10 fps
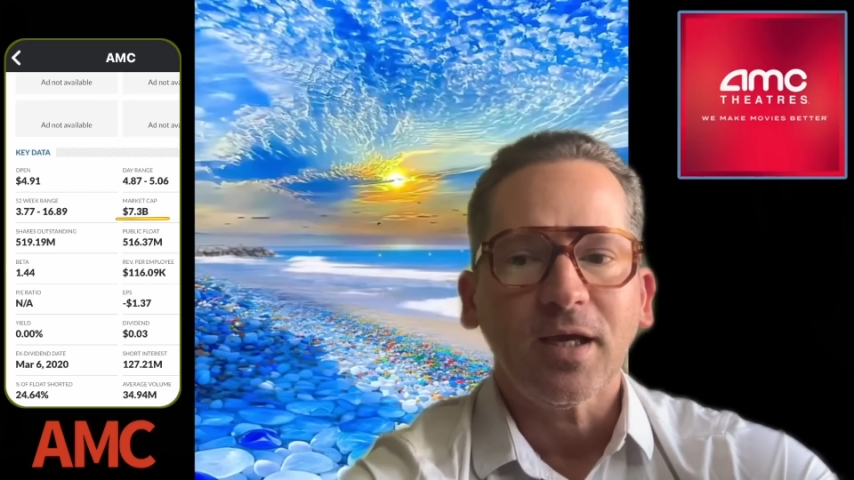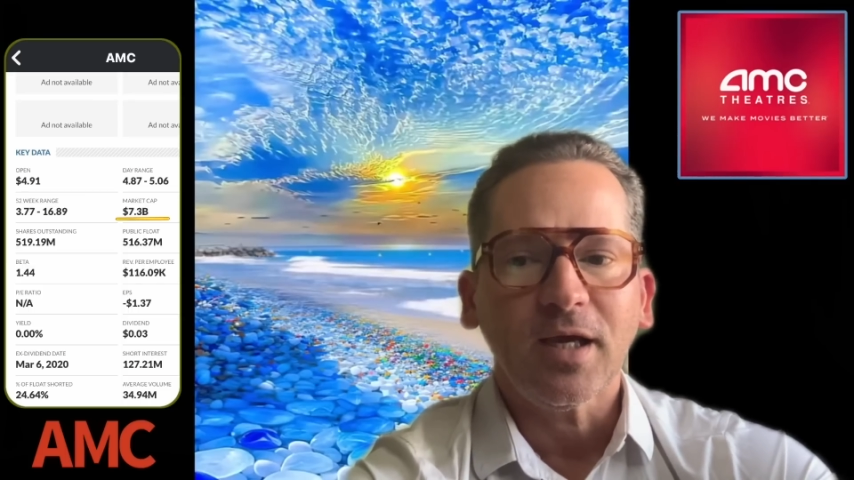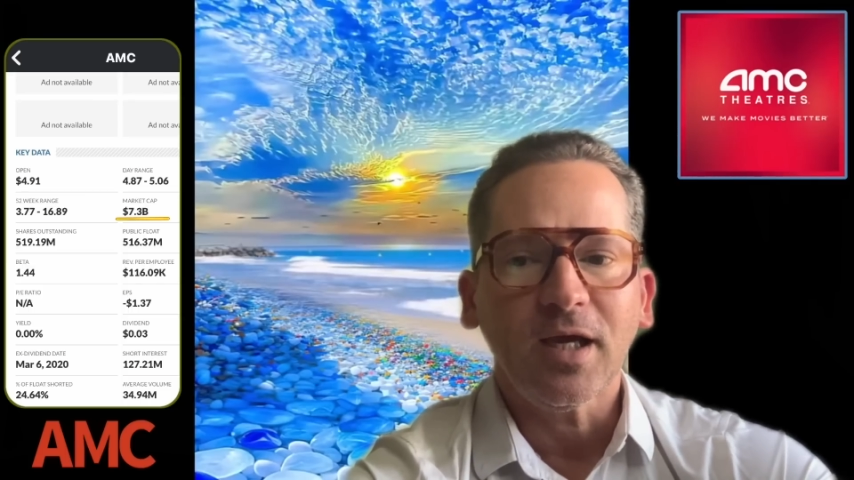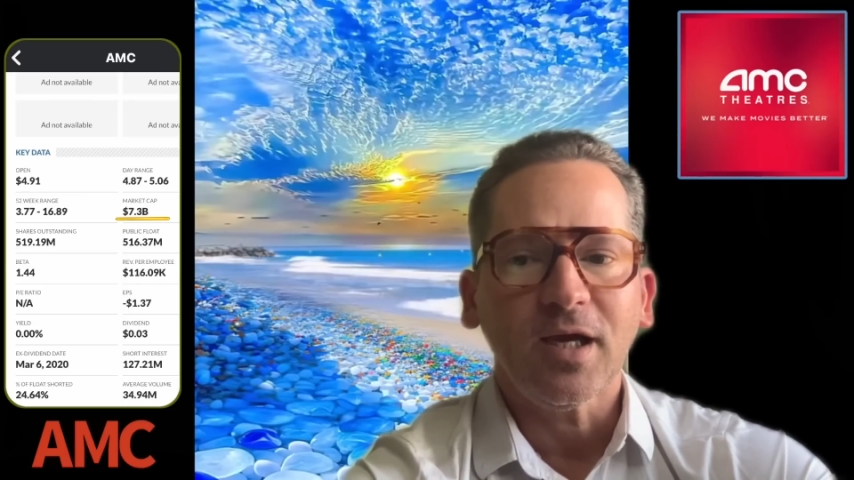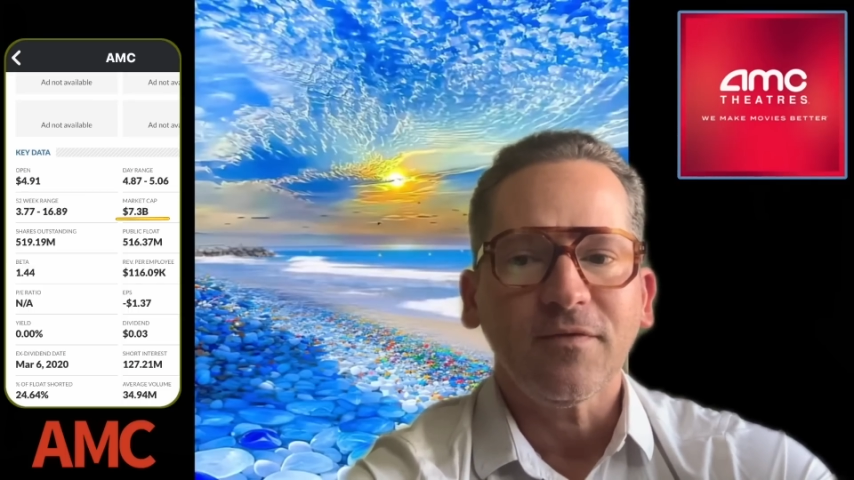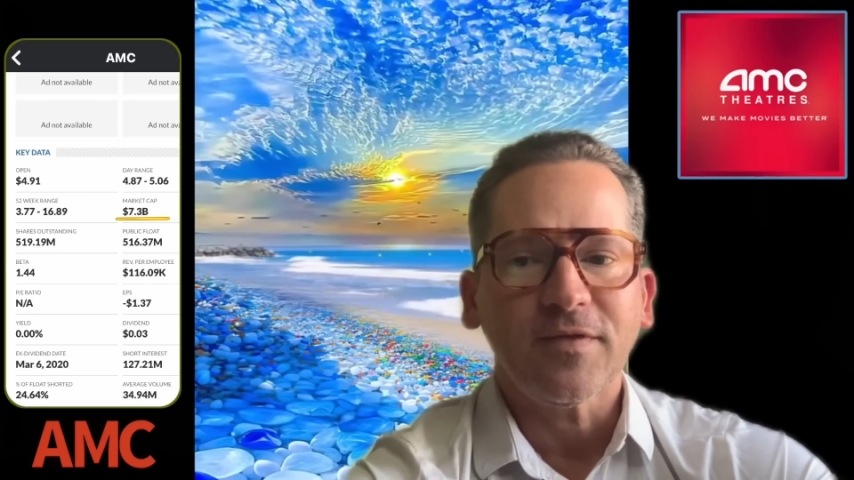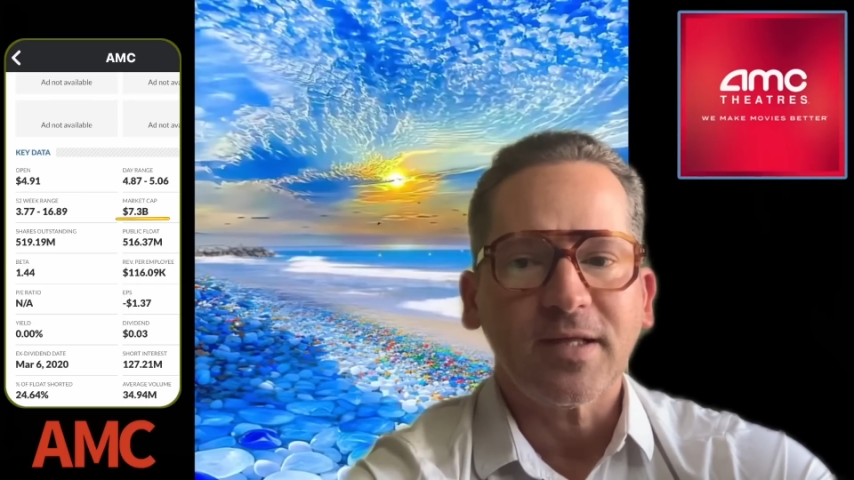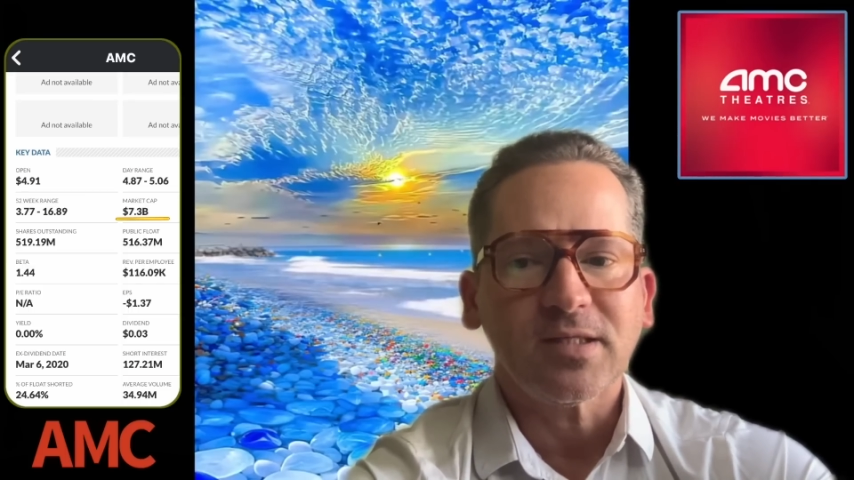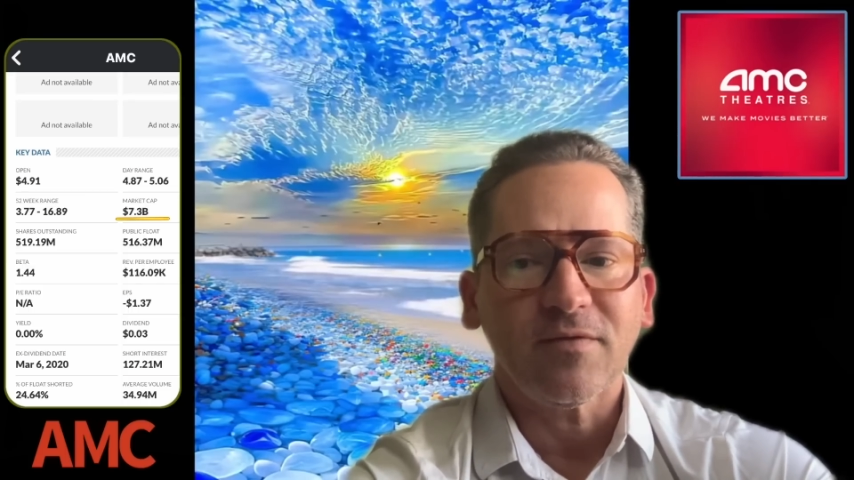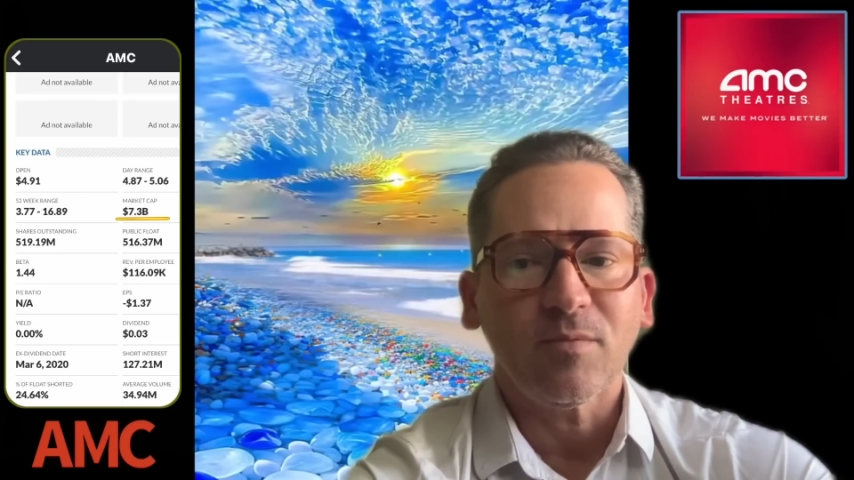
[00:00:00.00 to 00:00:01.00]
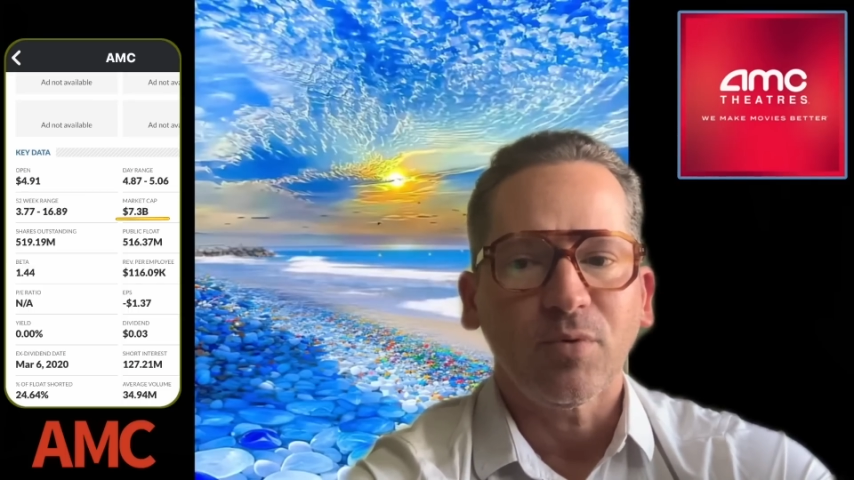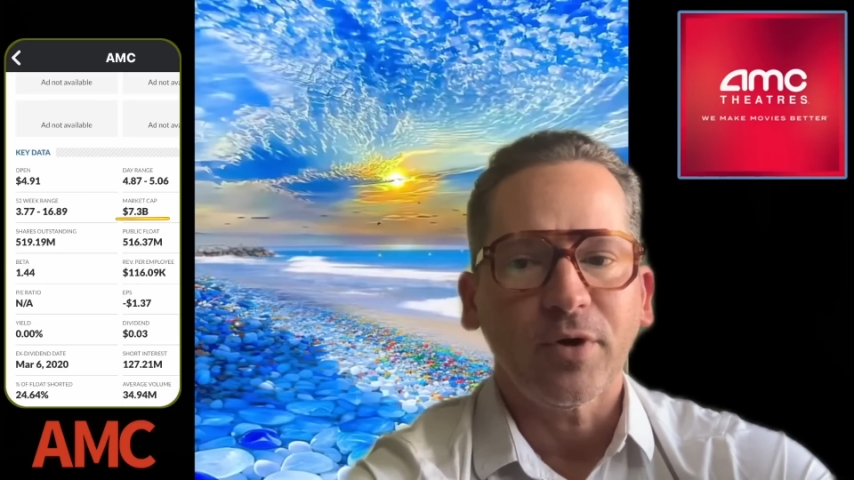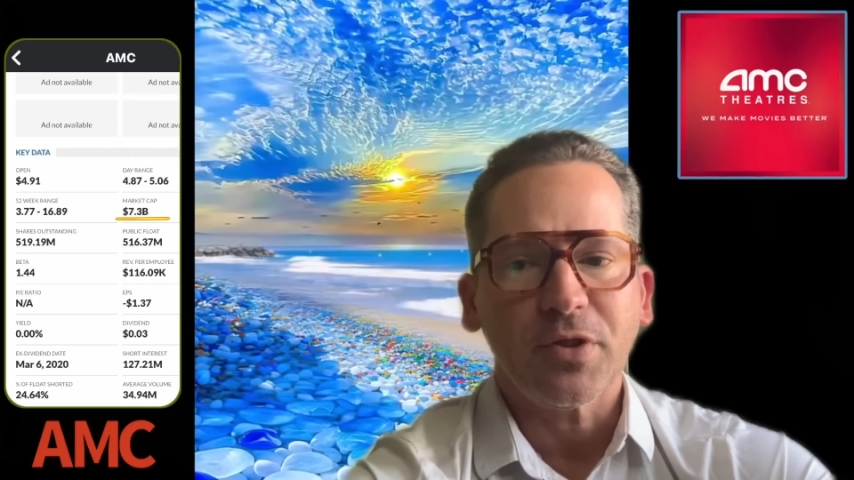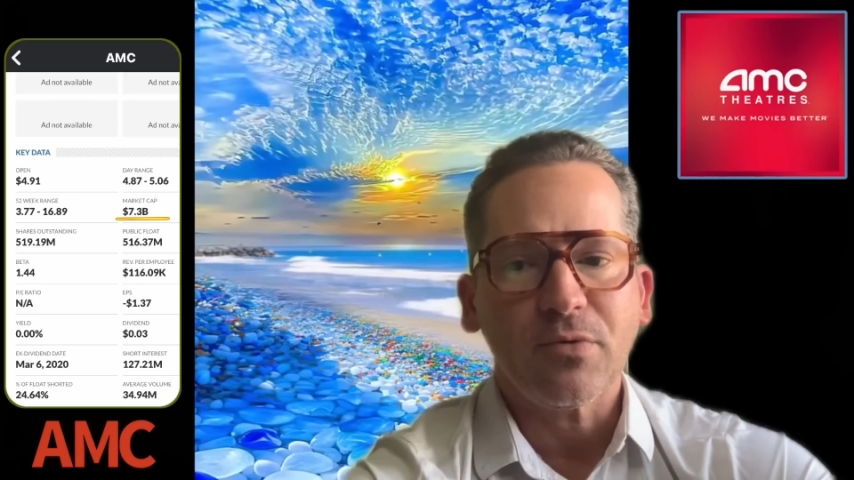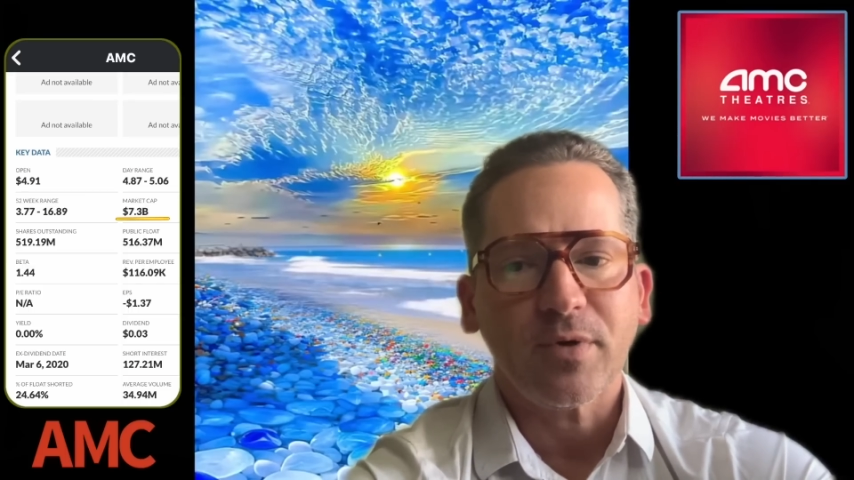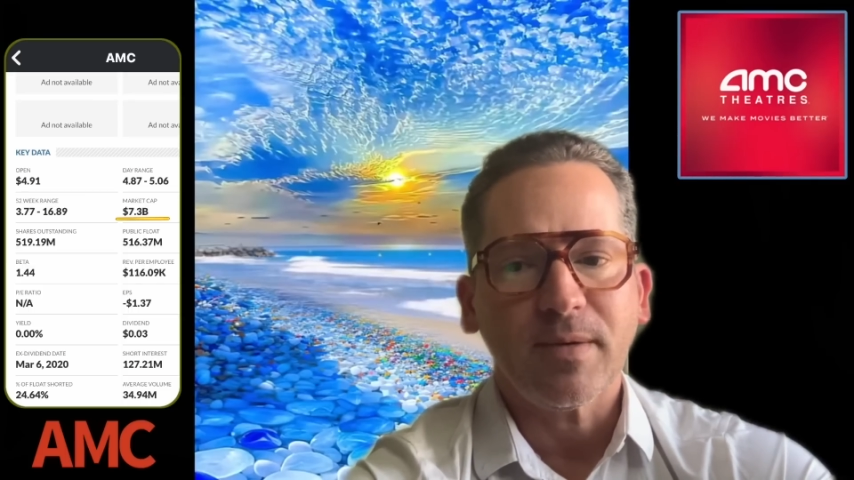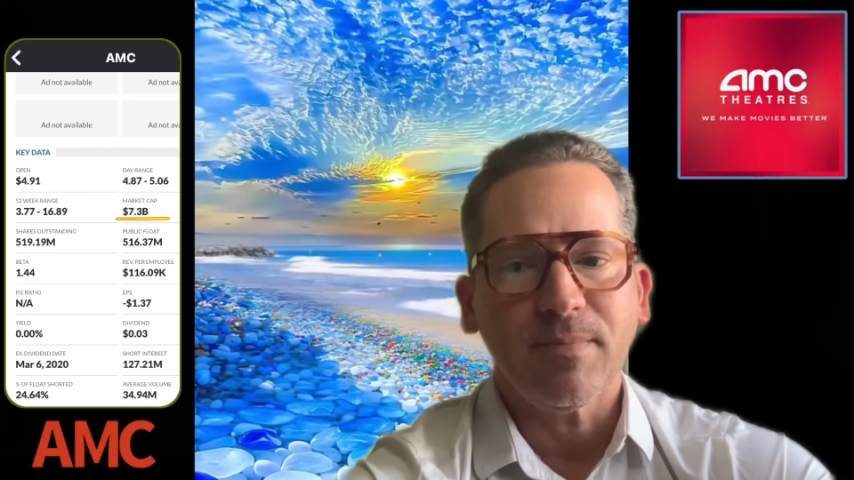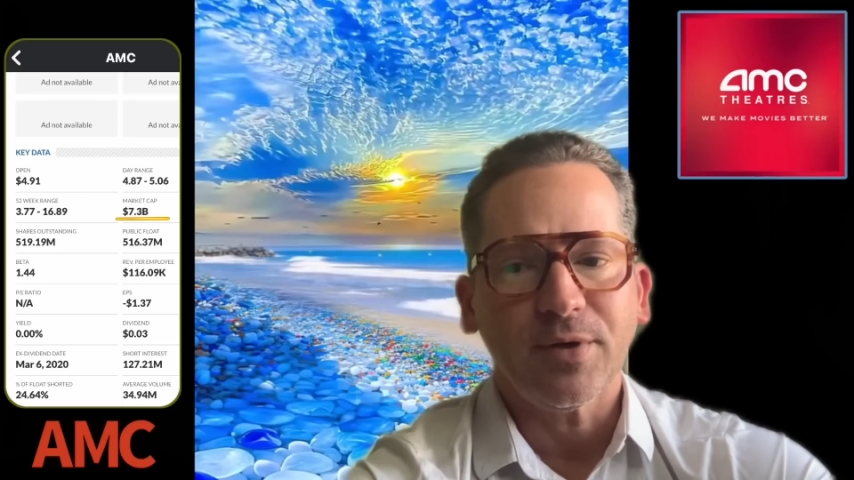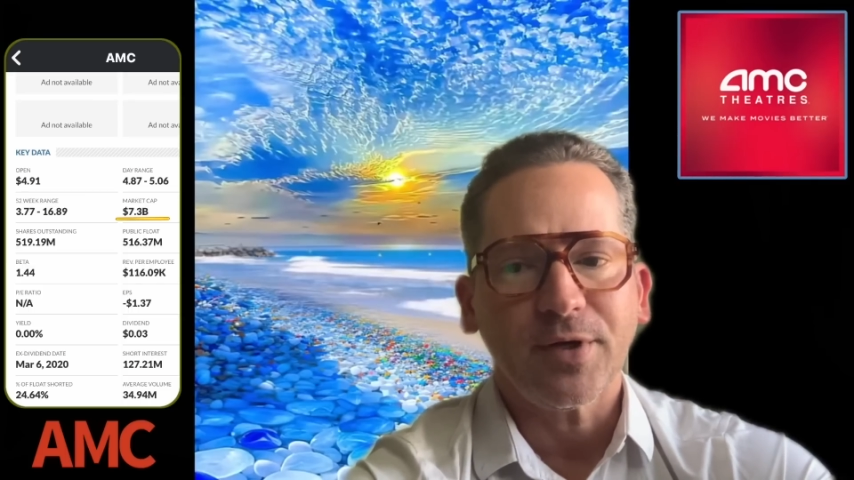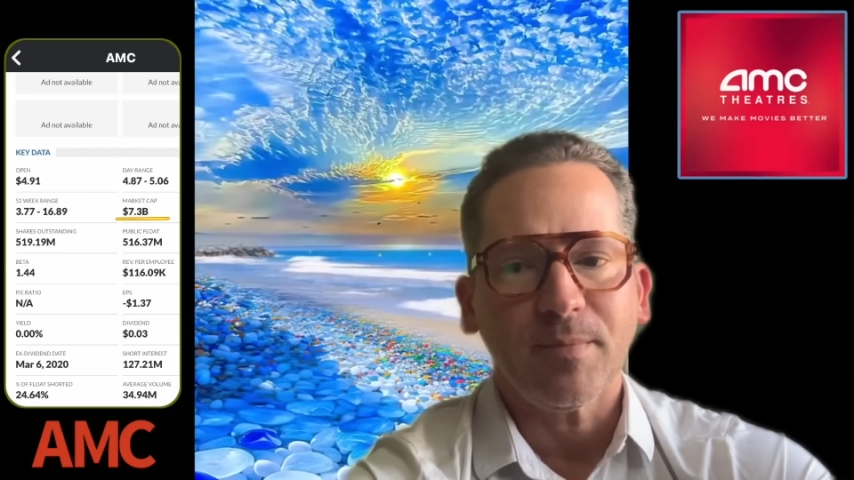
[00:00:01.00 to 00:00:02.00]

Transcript: if that 7.3 billion